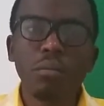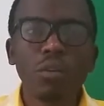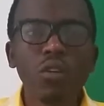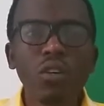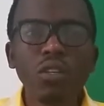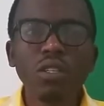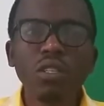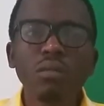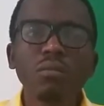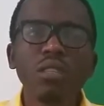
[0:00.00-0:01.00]
Because
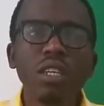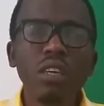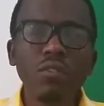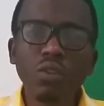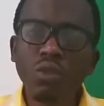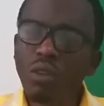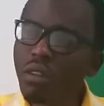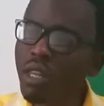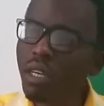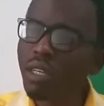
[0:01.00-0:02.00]
if you
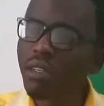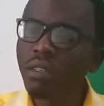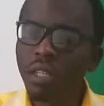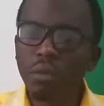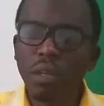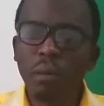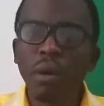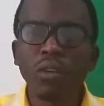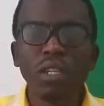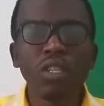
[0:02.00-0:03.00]
don't think deeply
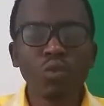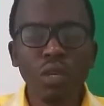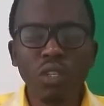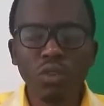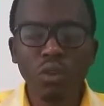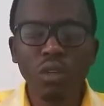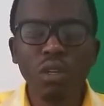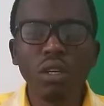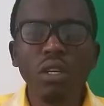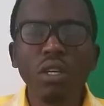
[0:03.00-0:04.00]
about each question,
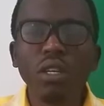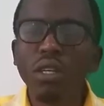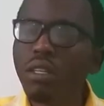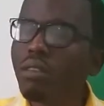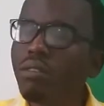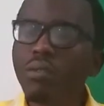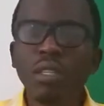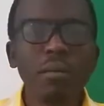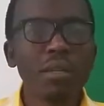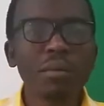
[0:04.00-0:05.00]
you
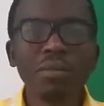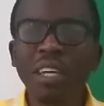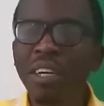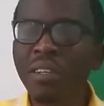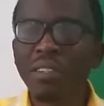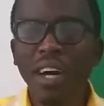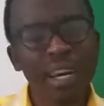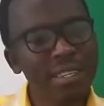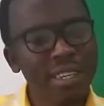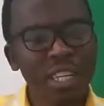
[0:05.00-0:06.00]
sometimes can
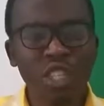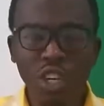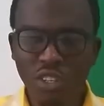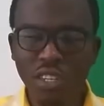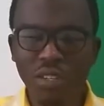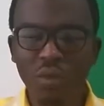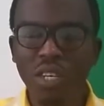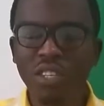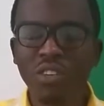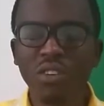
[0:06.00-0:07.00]
ask a nonsense
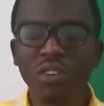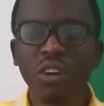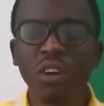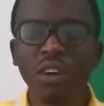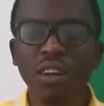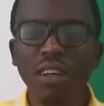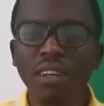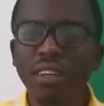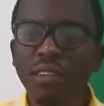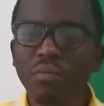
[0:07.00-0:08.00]
question, or
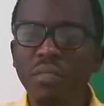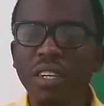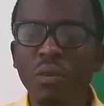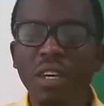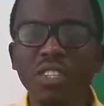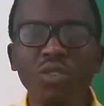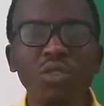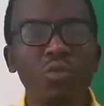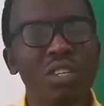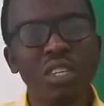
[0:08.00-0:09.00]
a
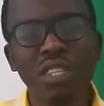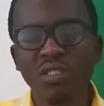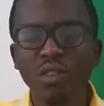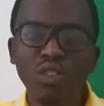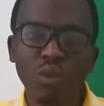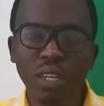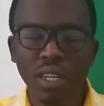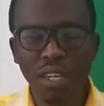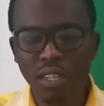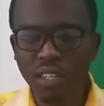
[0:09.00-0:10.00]
question which not really
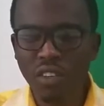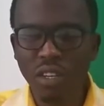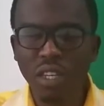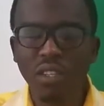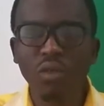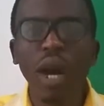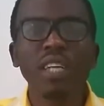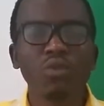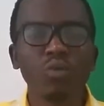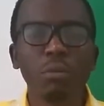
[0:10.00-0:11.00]
necessary to
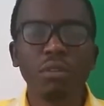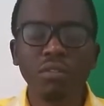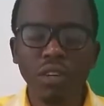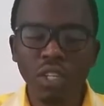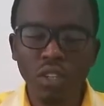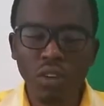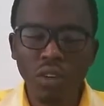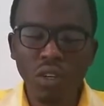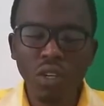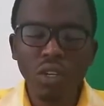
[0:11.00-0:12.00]
ask to a professional.
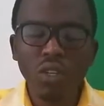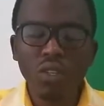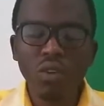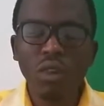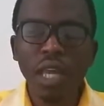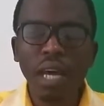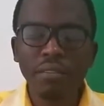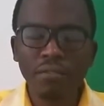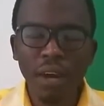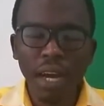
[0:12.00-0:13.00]
So
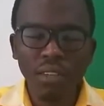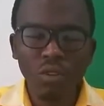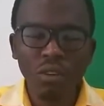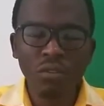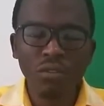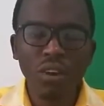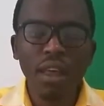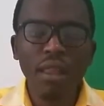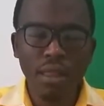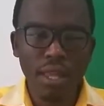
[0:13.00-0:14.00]
that fact of
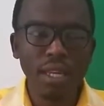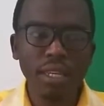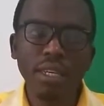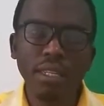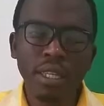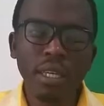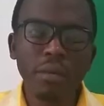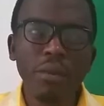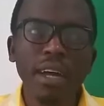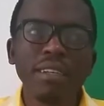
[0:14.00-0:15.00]
thinking
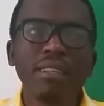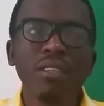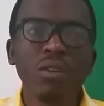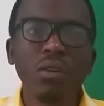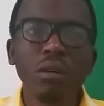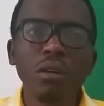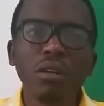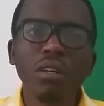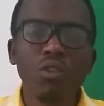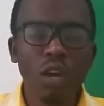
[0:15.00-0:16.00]
deep and
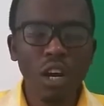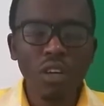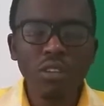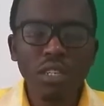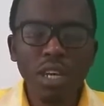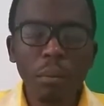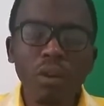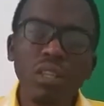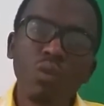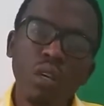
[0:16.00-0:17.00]
rehearsing
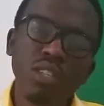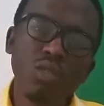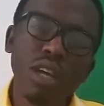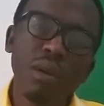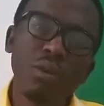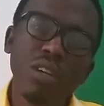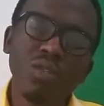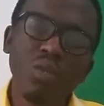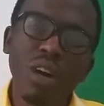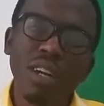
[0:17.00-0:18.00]
about the question I'm going
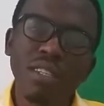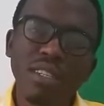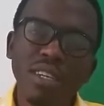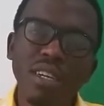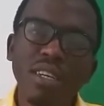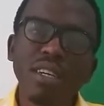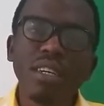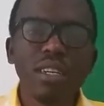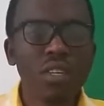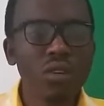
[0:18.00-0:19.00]
to ask,
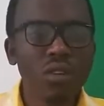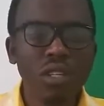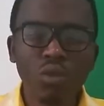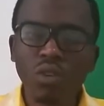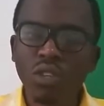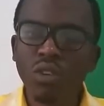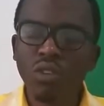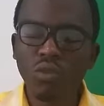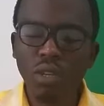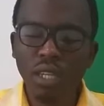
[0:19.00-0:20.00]
it was
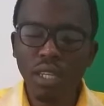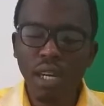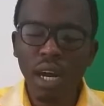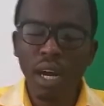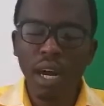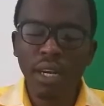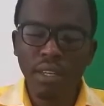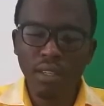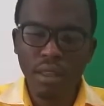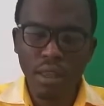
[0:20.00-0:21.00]
not really an
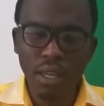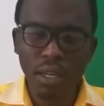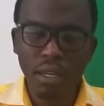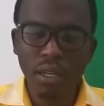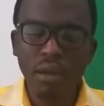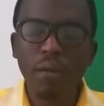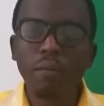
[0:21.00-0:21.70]
easy thing,